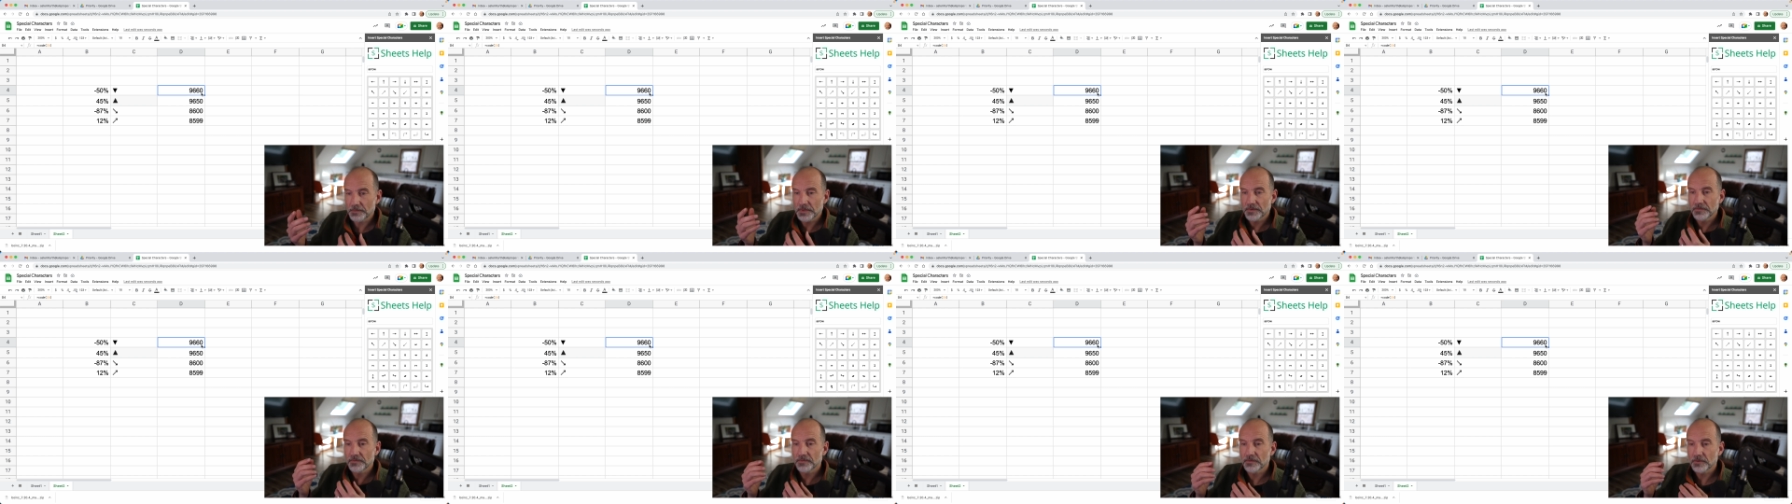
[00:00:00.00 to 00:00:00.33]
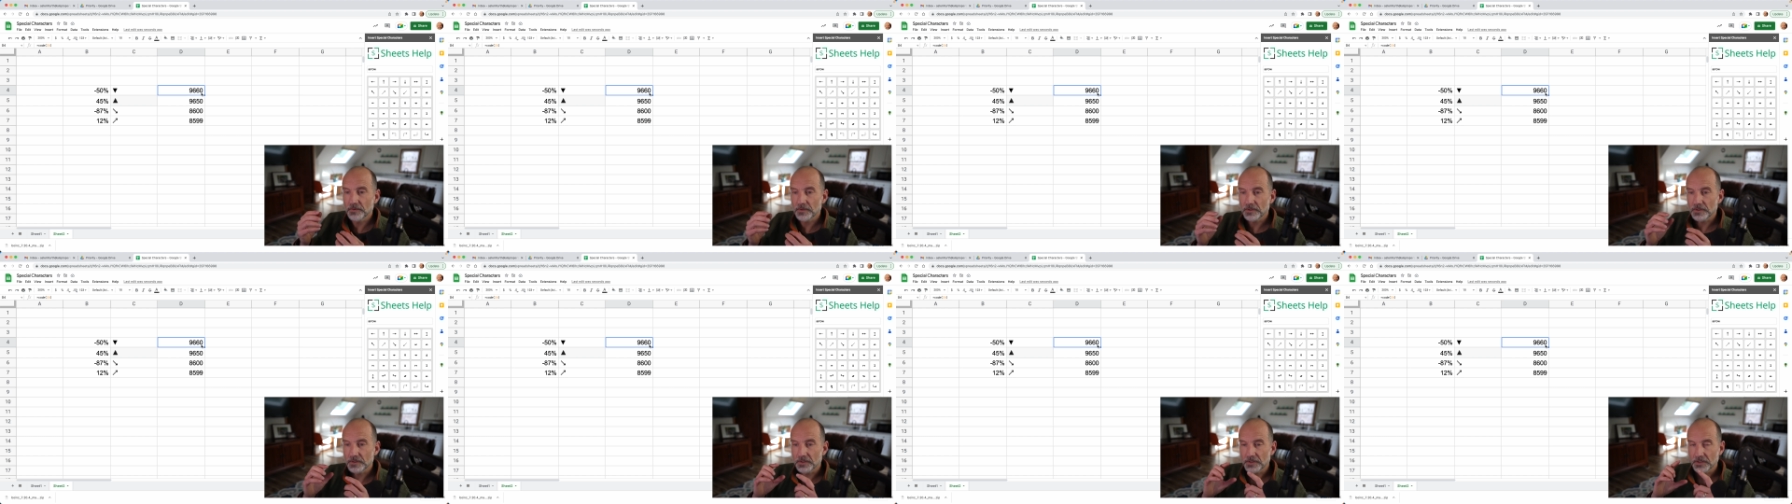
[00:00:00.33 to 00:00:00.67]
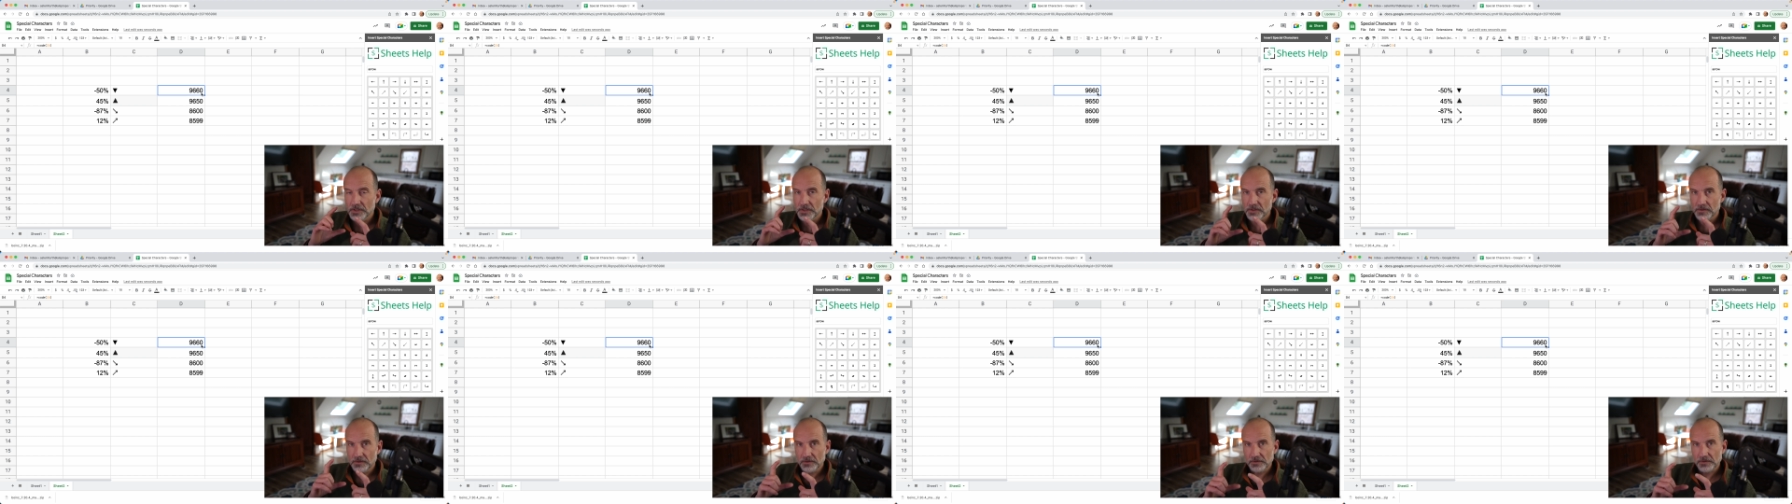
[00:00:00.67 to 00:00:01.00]
before,
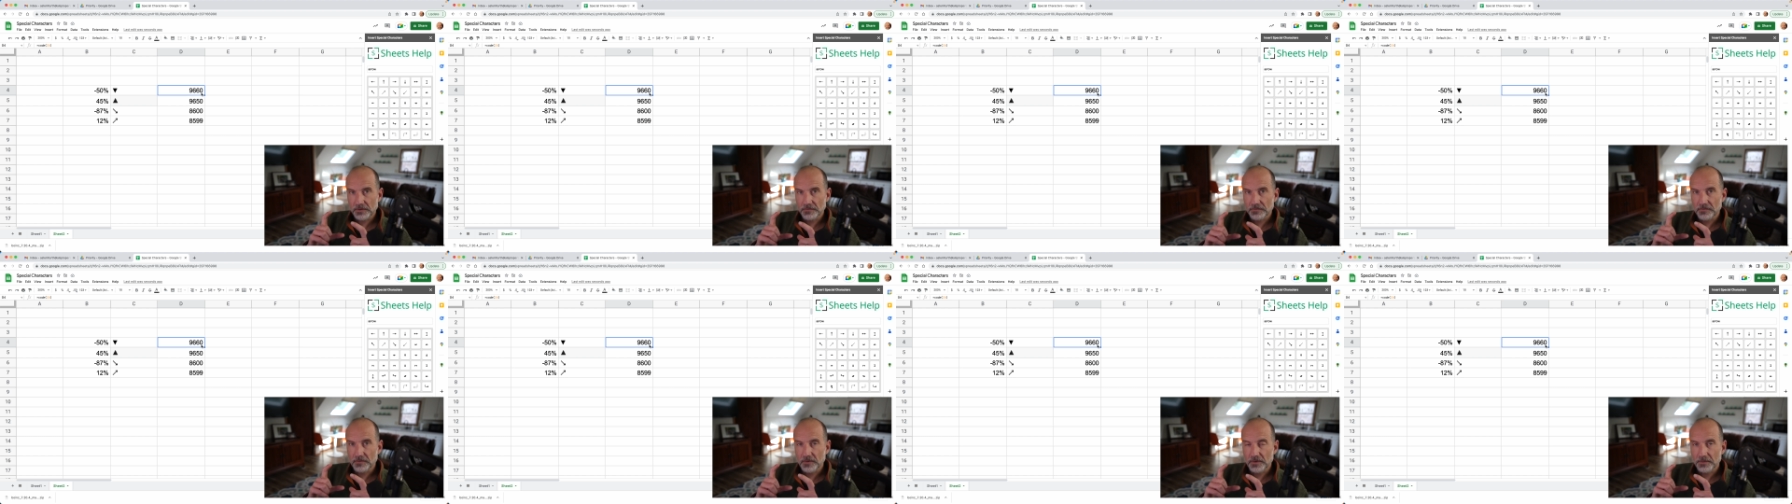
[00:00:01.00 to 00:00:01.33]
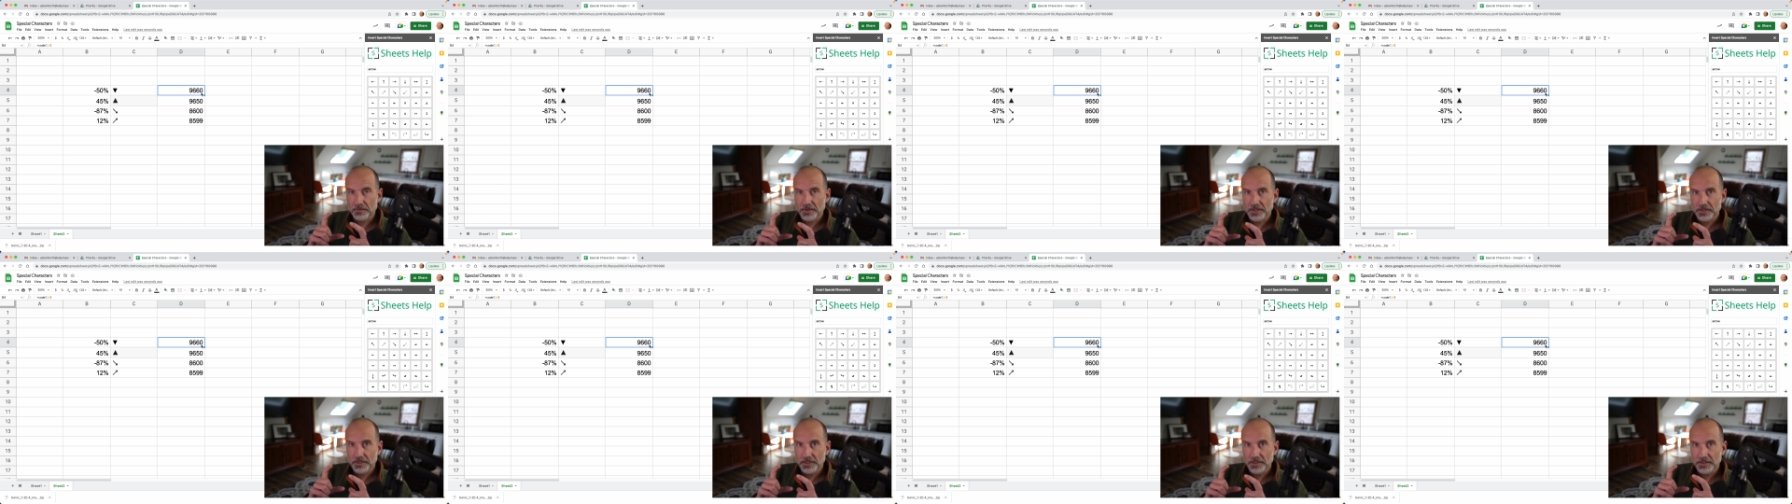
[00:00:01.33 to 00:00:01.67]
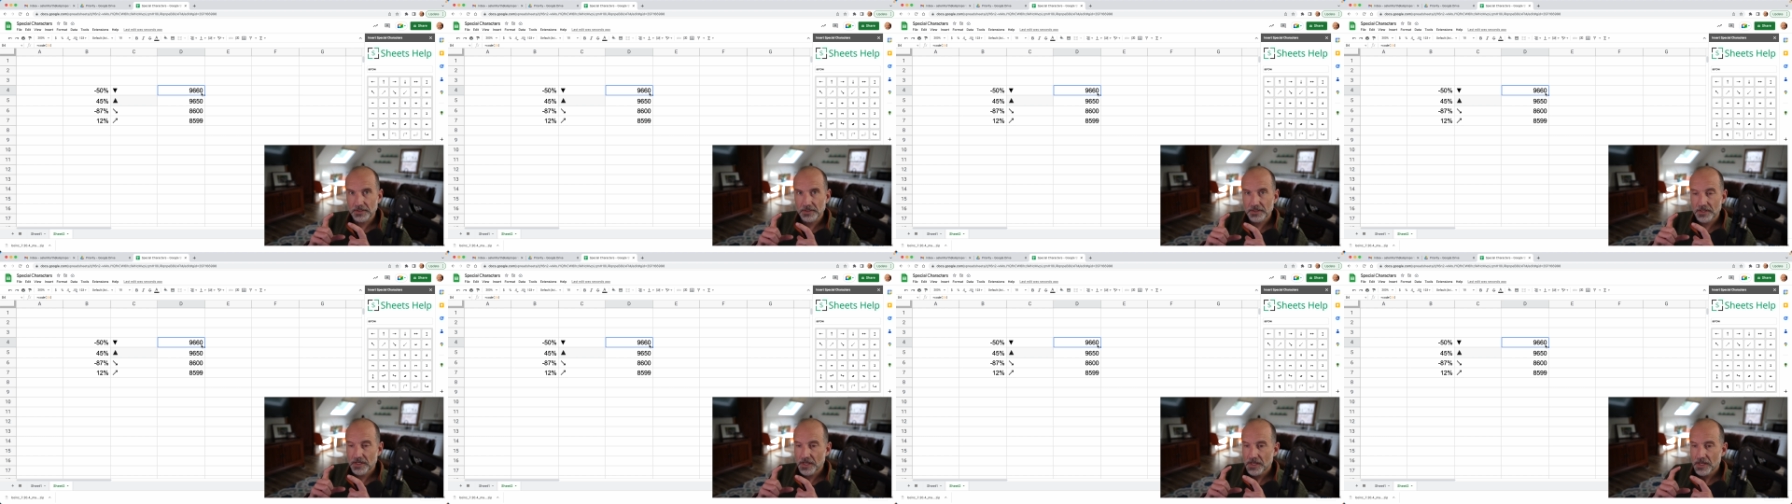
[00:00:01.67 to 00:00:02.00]
use a formula,